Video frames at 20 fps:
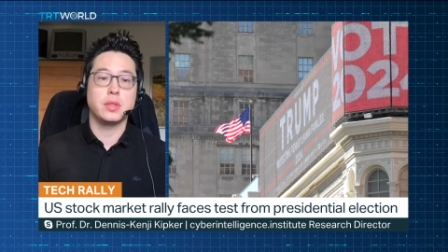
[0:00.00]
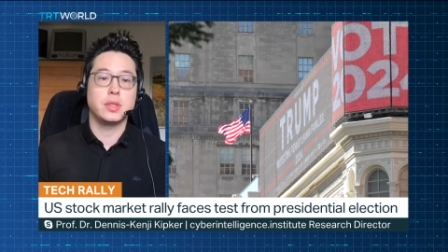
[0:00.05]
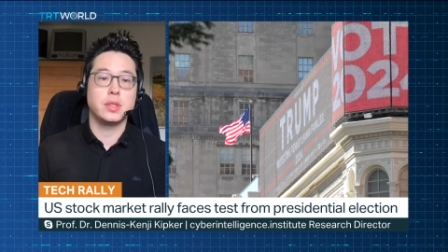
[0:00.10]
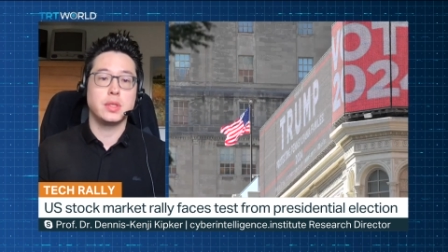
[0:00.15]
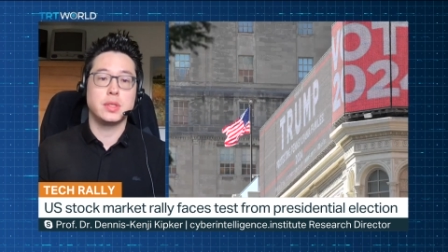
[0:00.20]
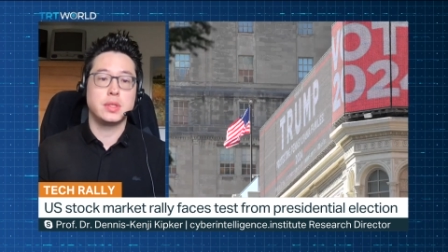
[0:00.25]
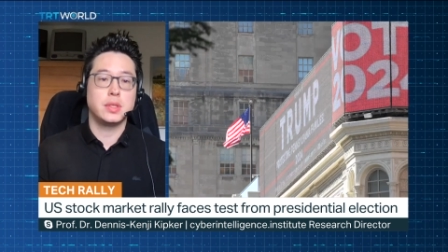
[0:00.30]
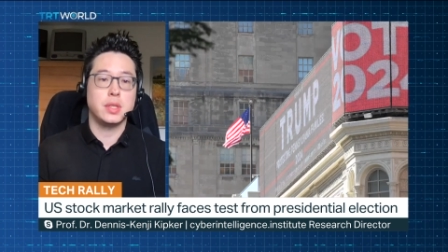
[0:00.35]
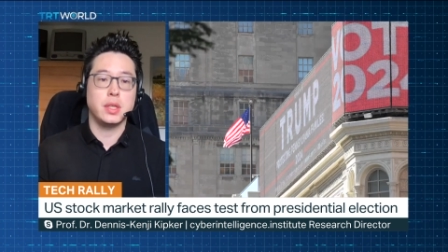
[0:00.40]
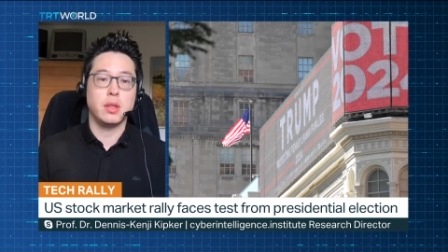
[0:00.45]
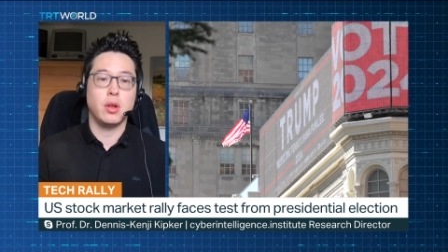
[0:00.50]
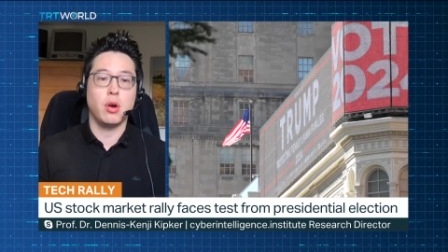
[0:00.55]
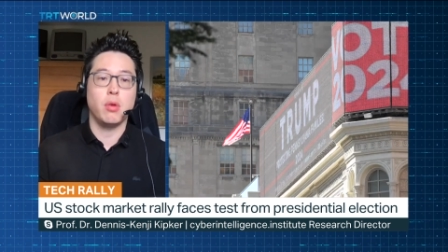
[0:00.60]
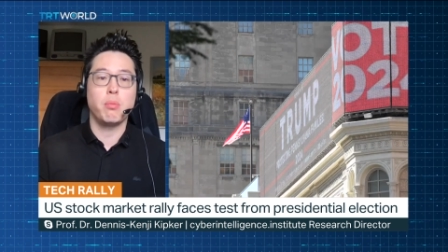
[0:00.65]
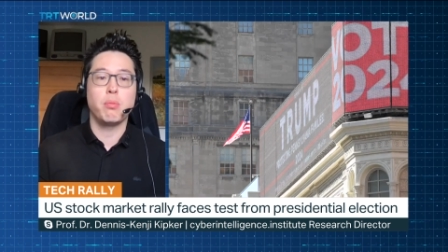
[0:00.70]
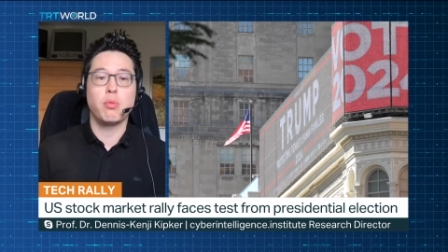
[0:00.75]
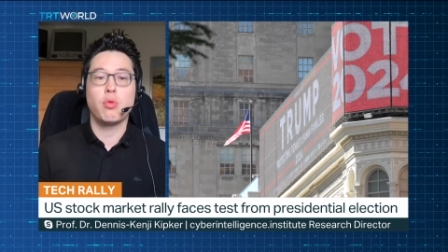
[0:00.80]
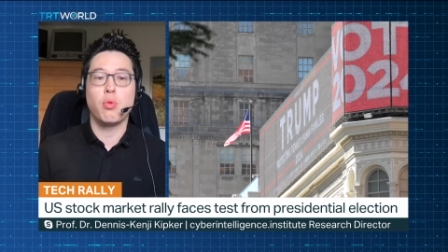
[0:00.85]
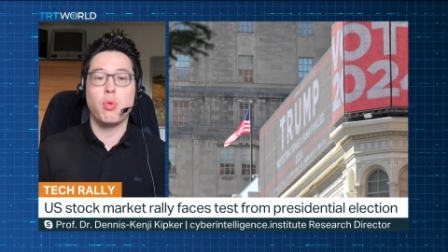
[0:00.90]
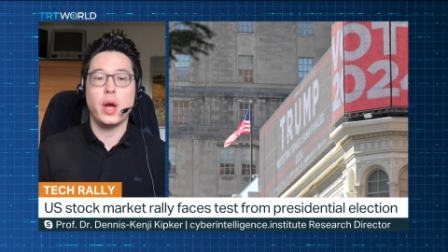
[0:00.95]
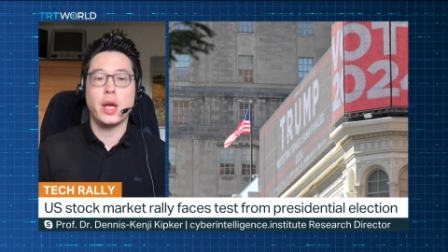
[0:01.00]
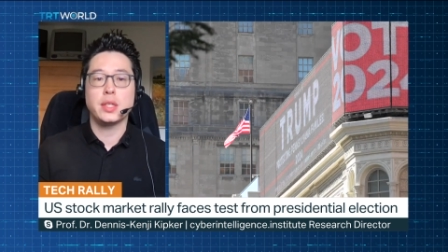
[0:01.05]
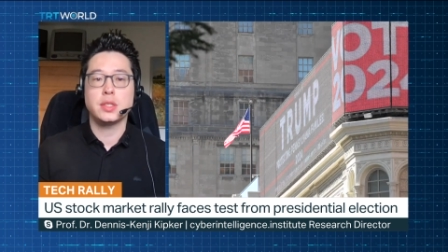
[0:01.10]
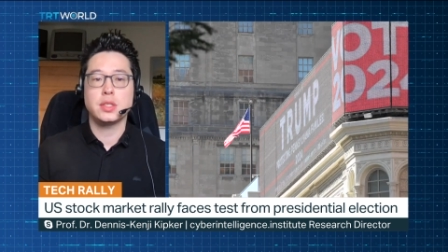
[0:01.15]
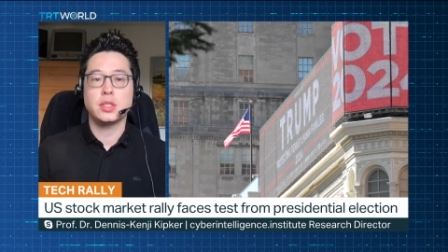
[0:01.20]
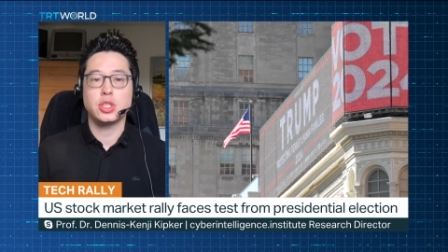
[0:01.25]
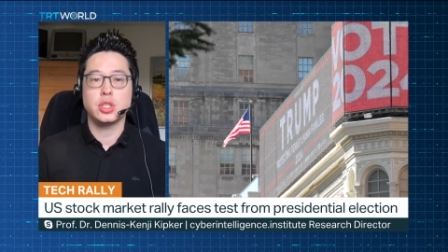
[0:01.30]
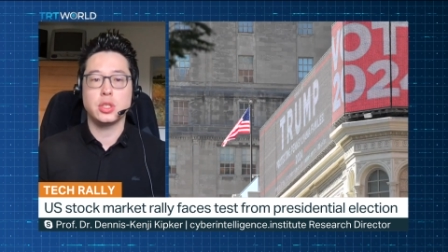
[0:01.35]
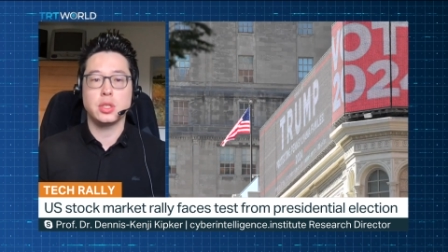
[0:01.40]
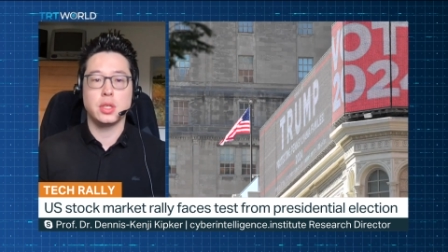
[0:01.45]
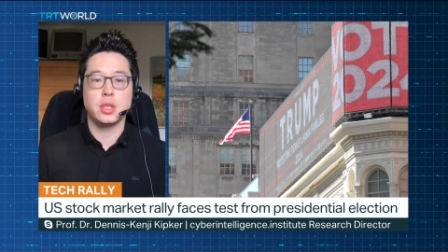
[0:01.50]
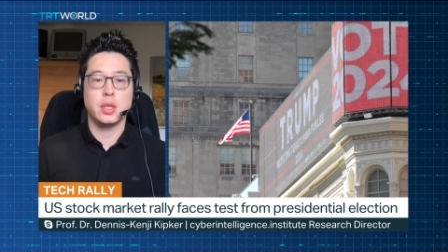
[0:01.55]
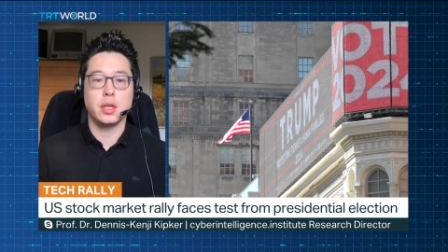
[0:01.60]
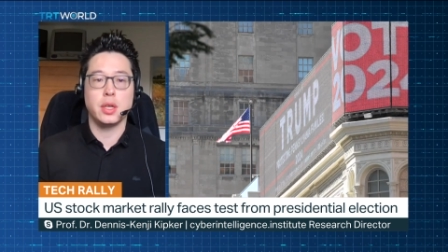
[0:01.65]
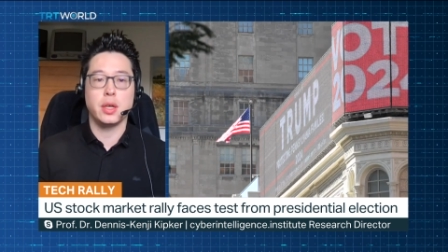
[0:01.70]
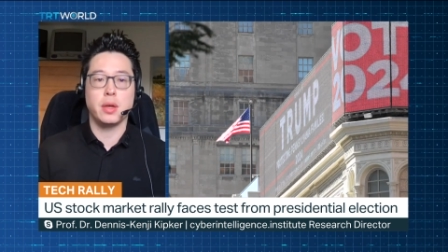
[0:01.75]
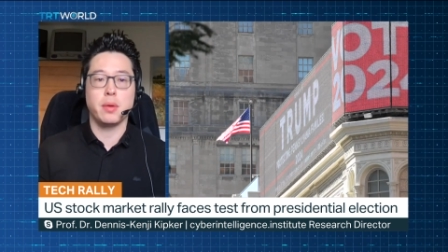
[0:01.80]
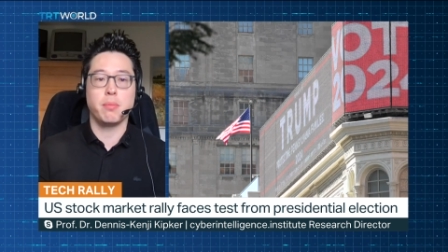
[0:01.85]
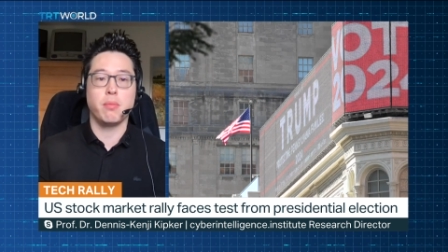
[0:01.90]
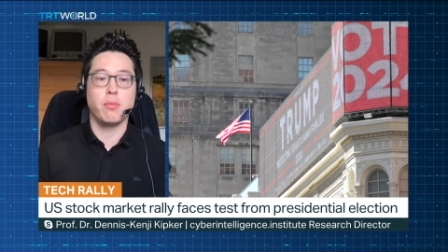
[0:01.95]
a still open question
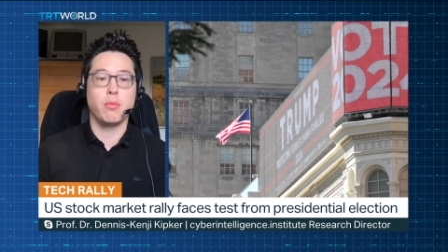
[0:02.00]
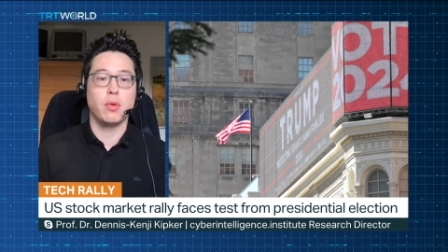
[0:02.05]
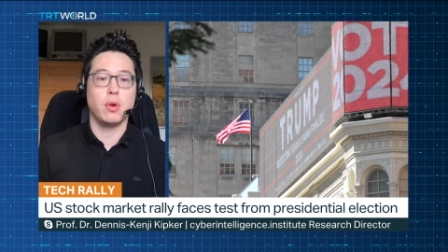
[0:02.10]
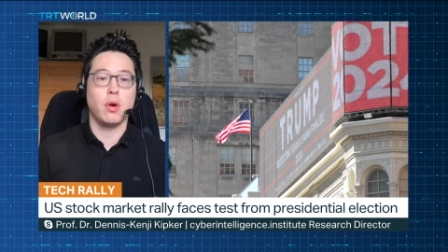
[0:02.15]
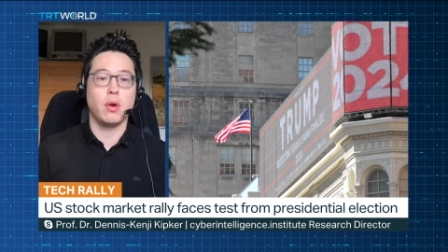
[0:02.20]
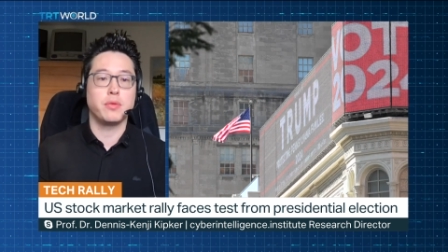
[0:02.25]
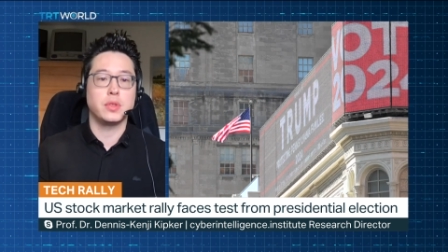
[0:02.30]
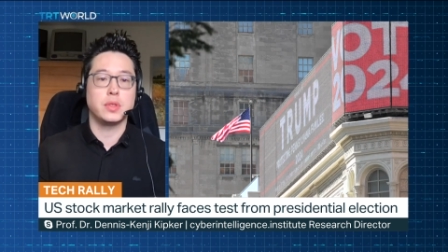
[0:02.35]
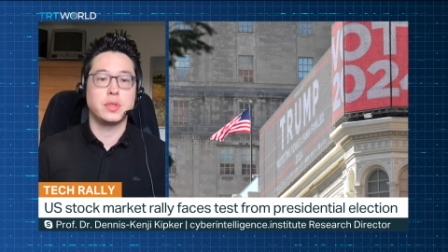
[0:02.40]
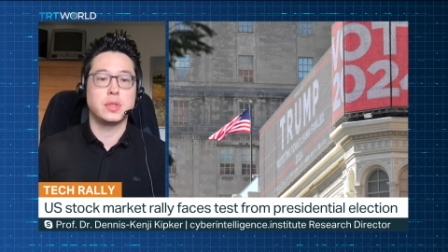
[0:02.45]
of